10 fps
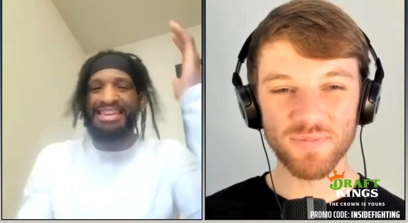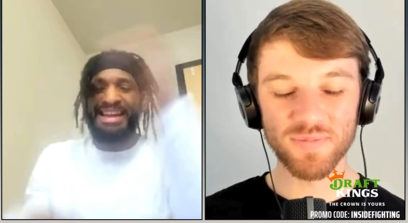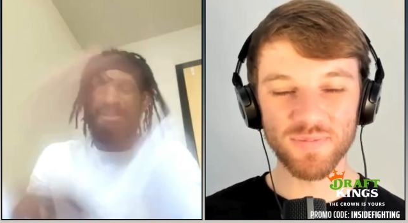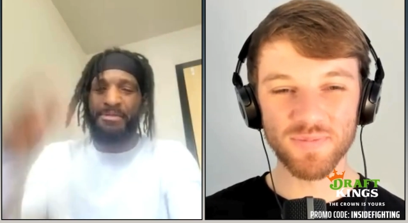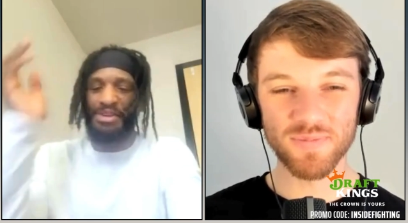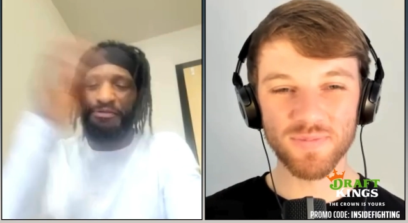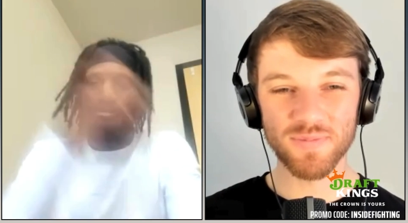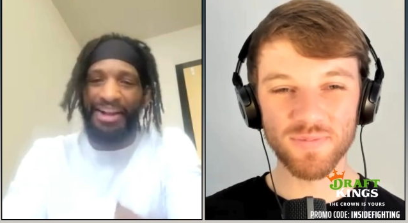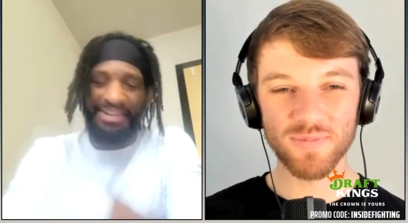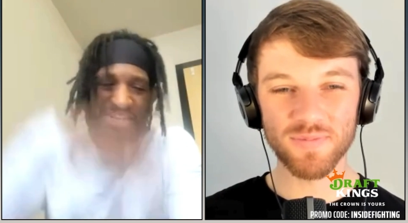Speaker 1: I pretty much
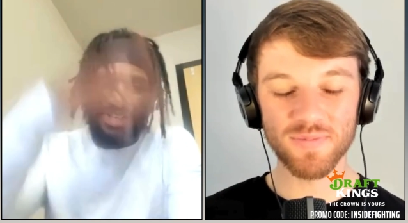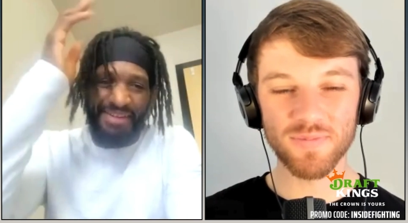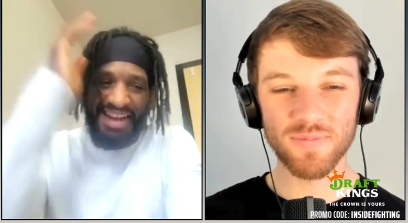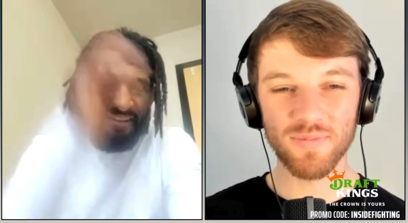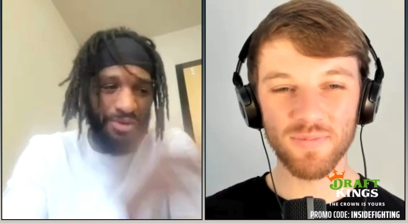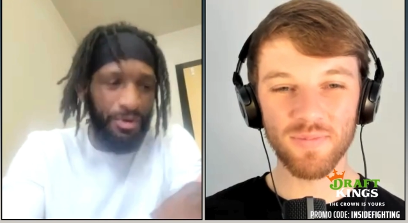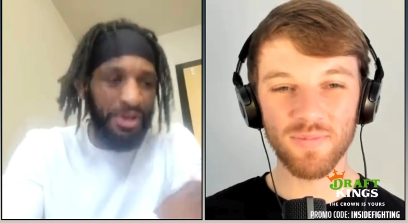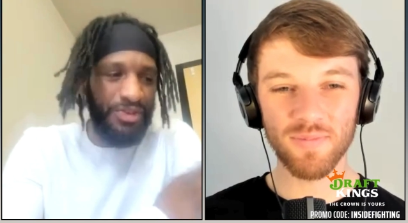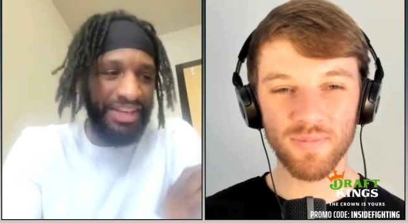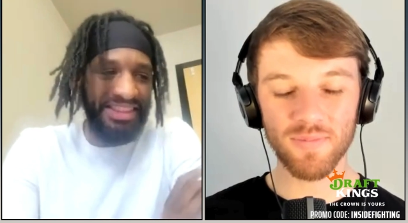fought just about every
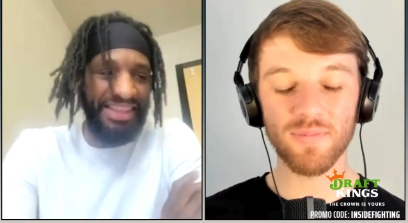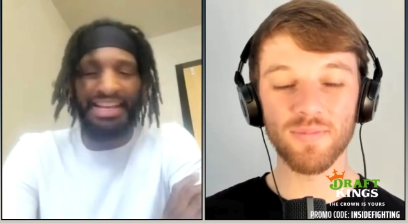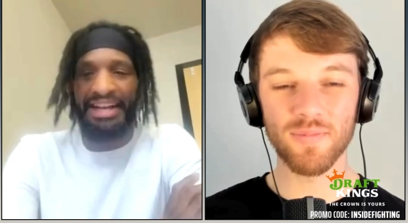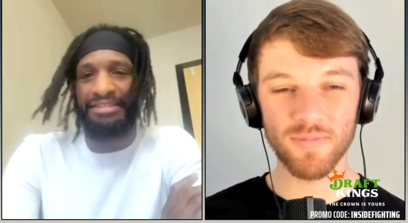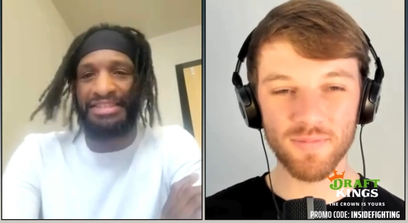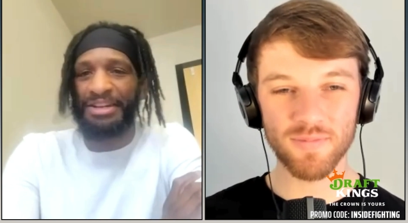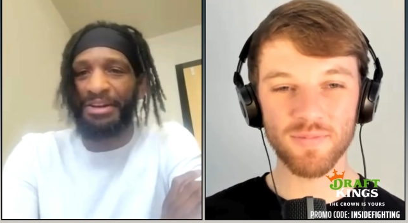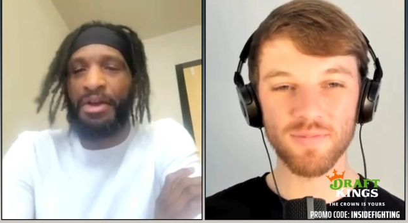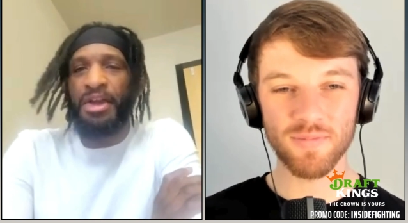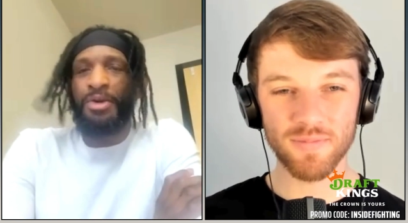welterweight you can think of.
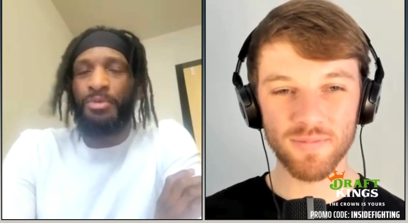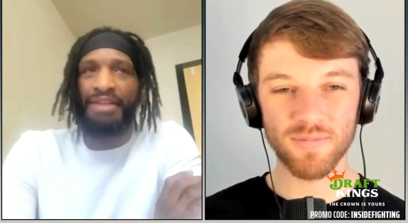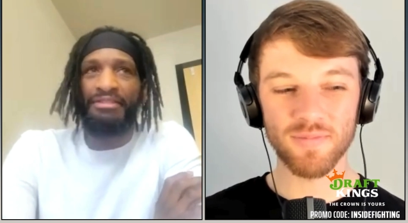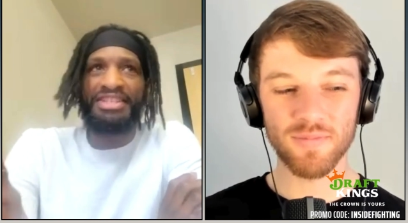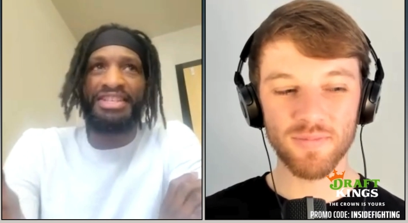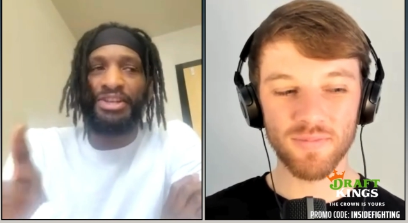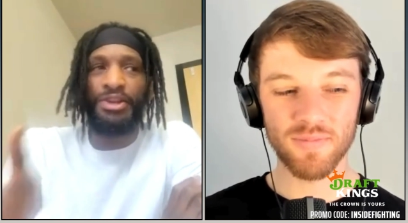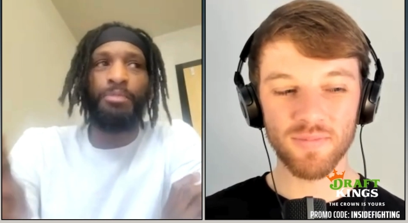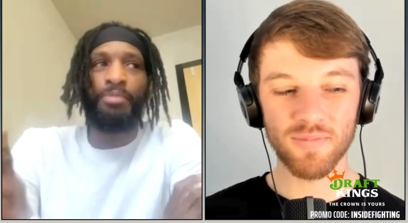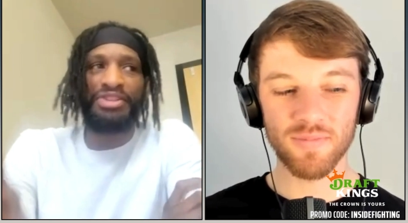So whenever there's a
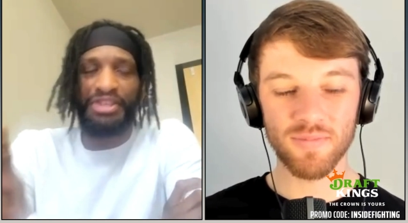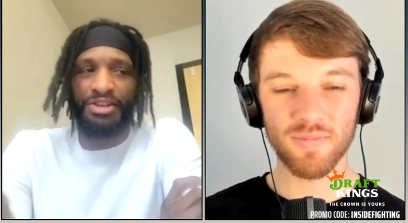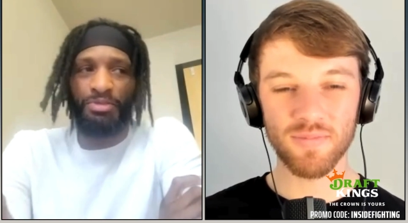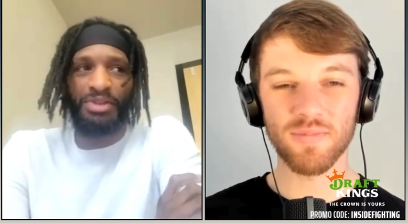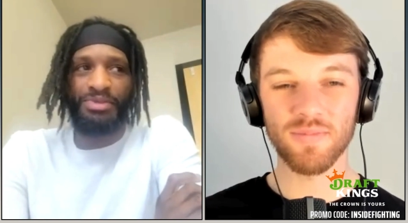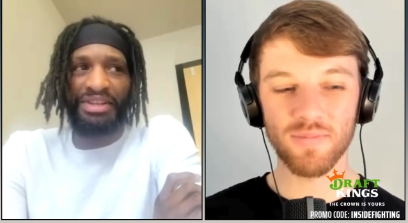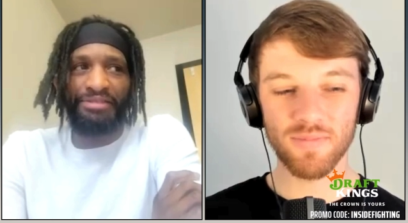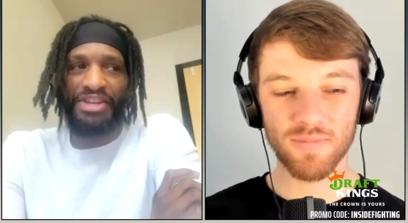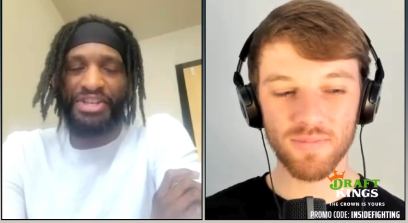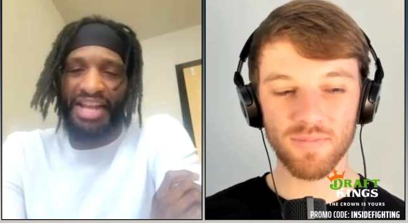new person in the welterweight
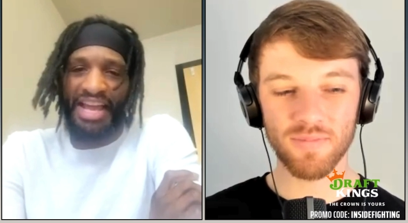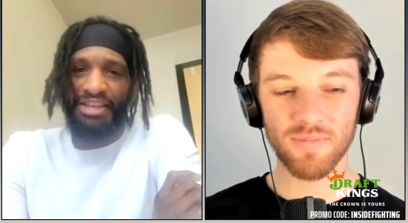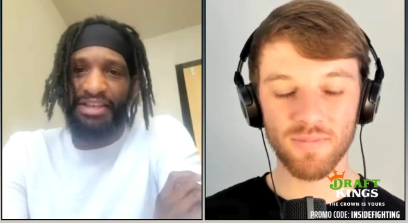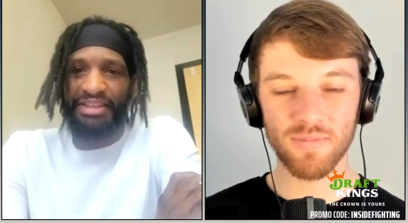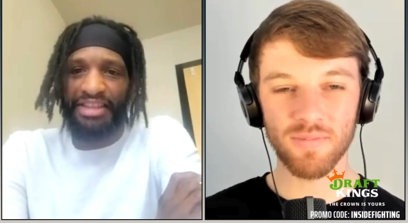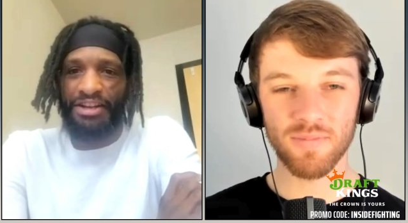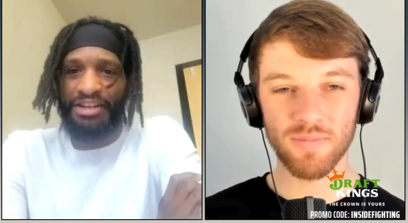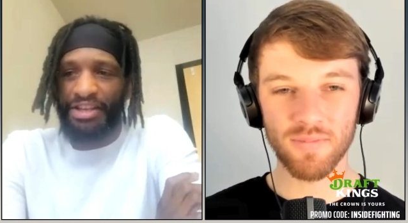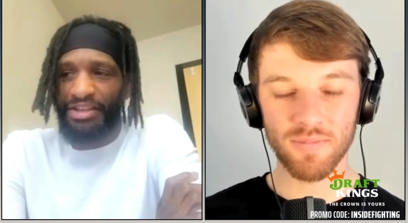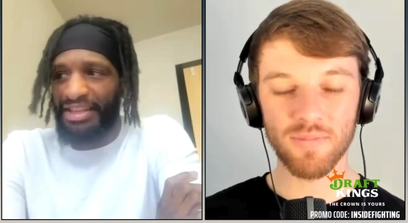division that you that
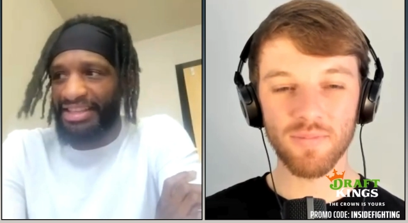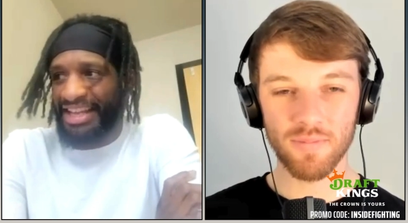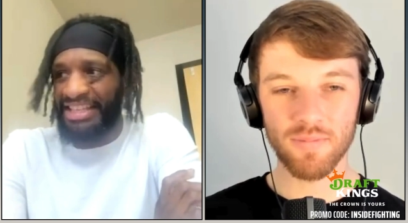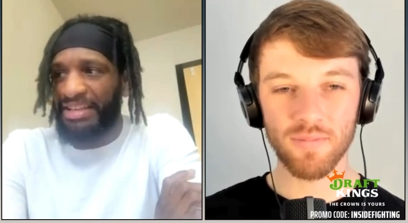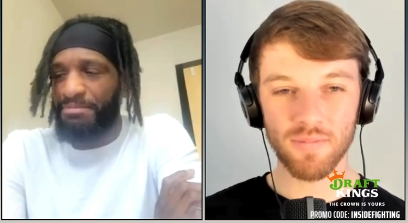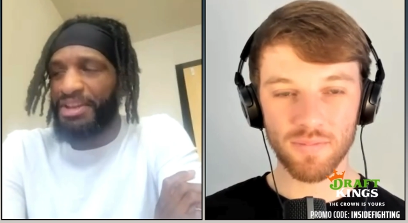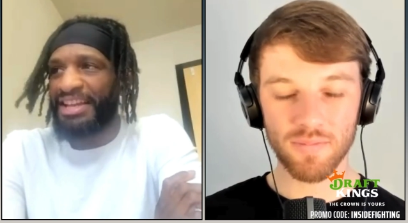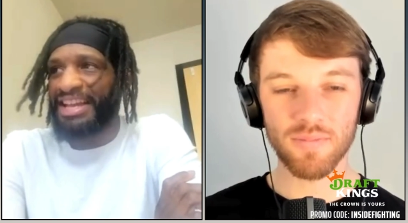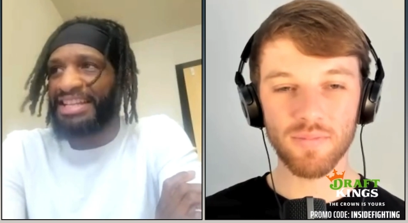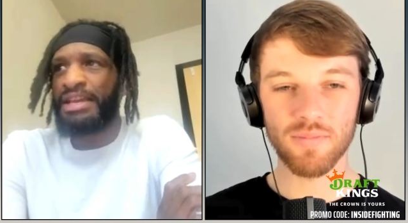they that I get to compete
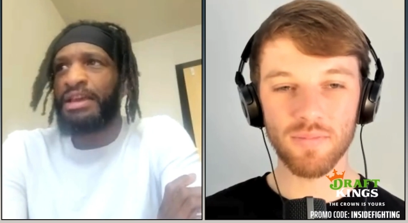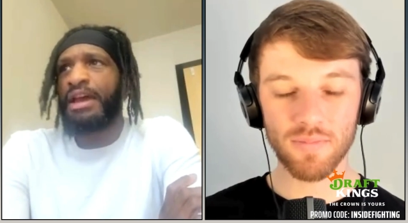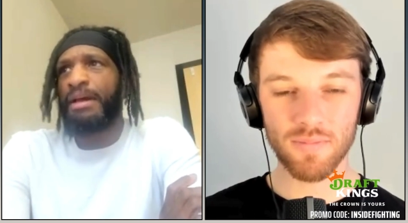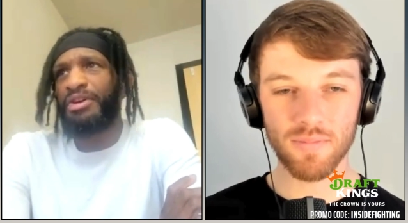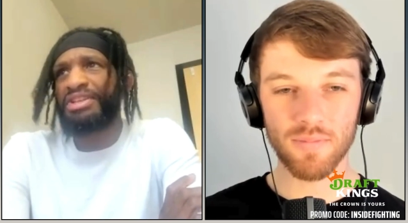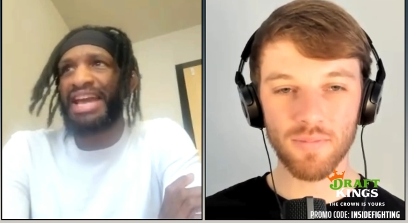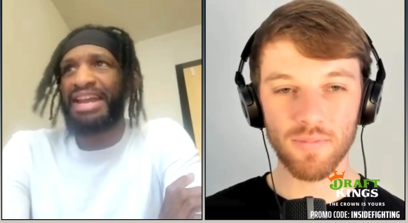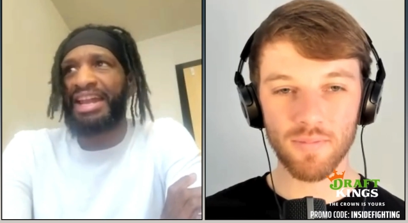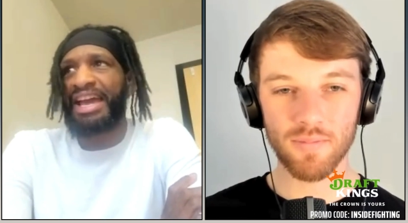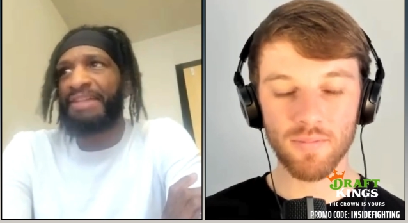against, I'm always
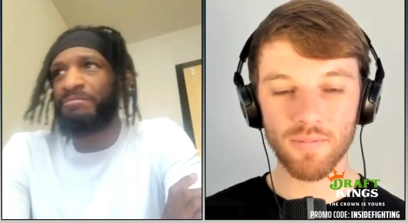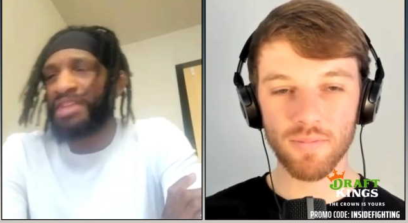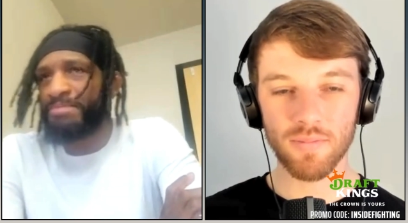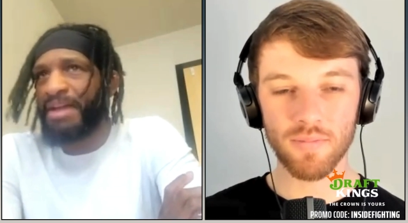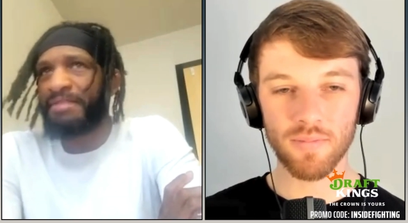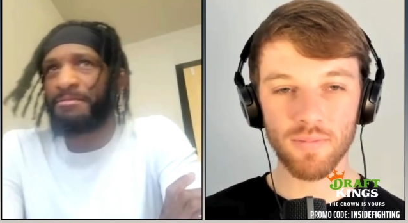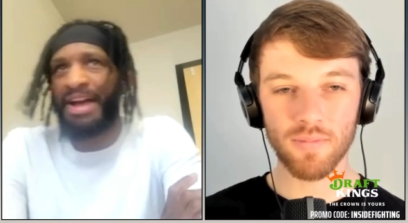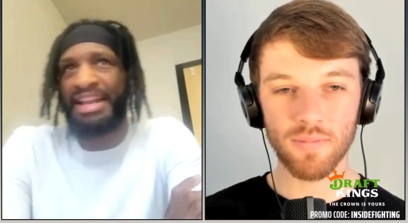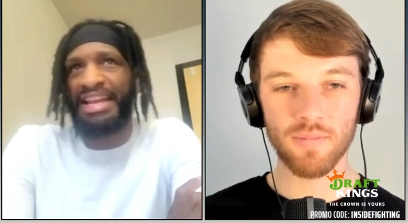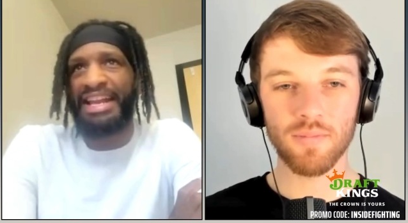kind of like in the back of my
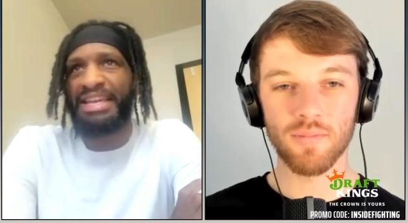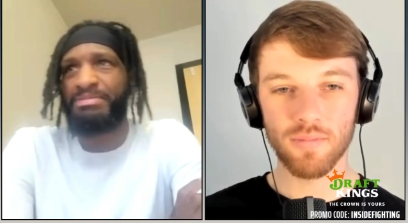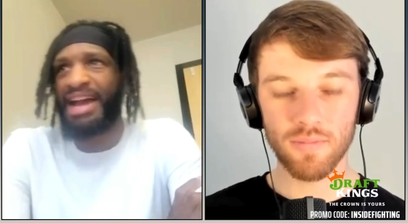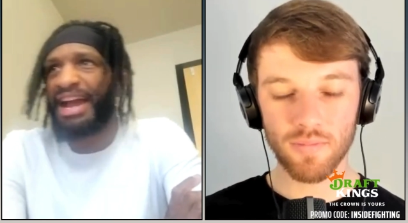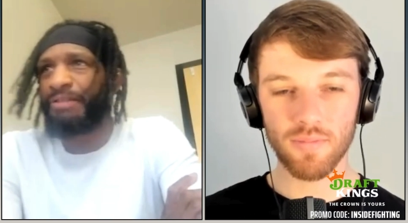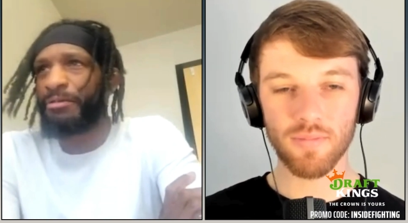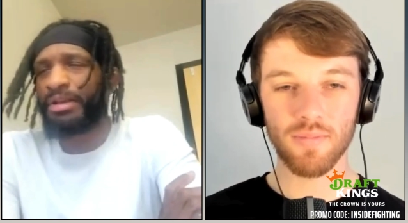mind, kind of keeping an eye out for him,